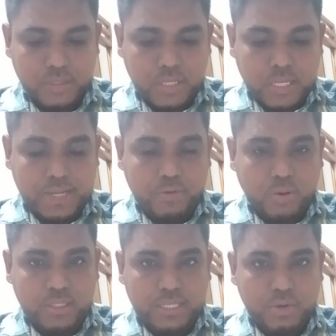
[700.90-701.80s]
and
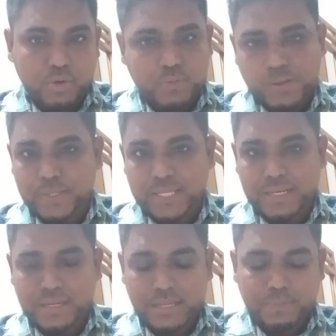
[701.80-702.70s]
only court of appeal
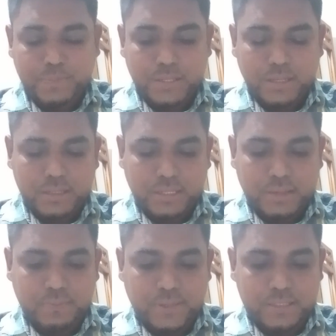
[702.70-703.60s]
can
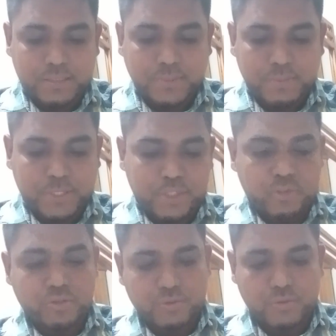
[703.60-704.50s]
give us the
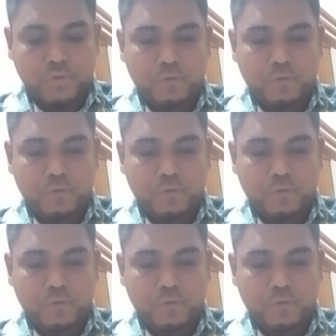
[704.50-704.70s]
permissions to